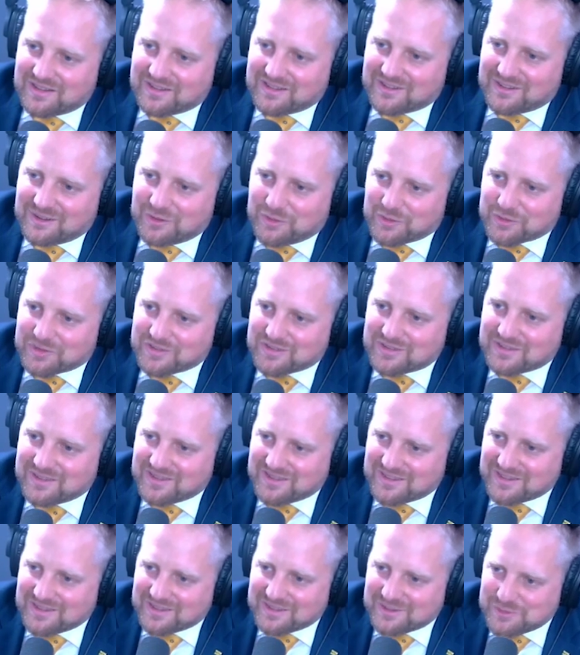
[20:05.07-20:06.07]
cost
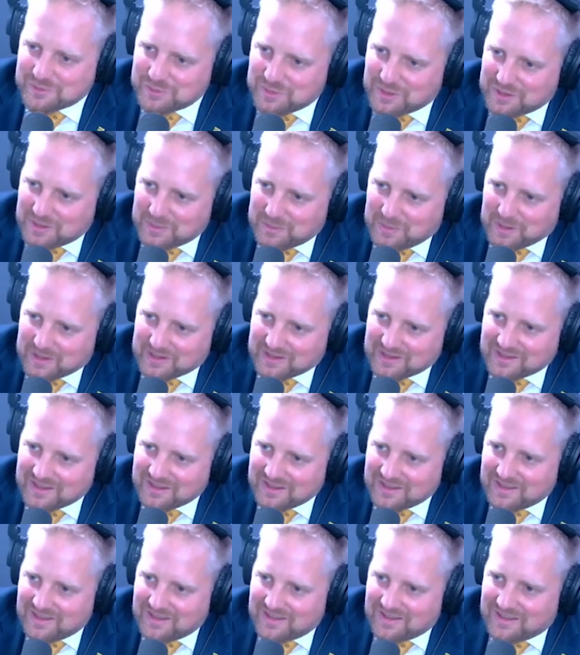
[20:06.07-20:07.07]
to anybody
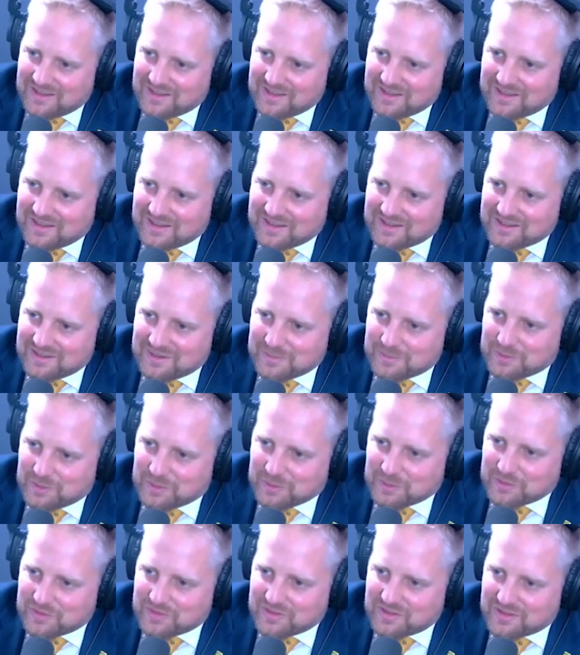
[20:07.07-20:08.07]
in the
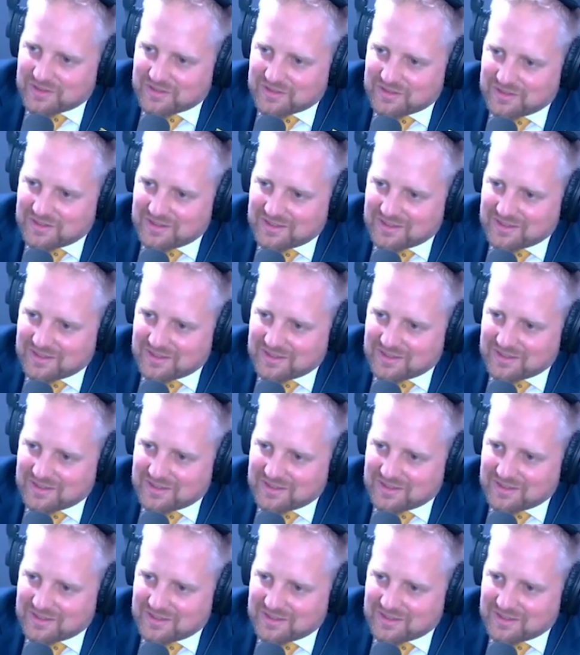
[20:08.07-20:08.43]
process. And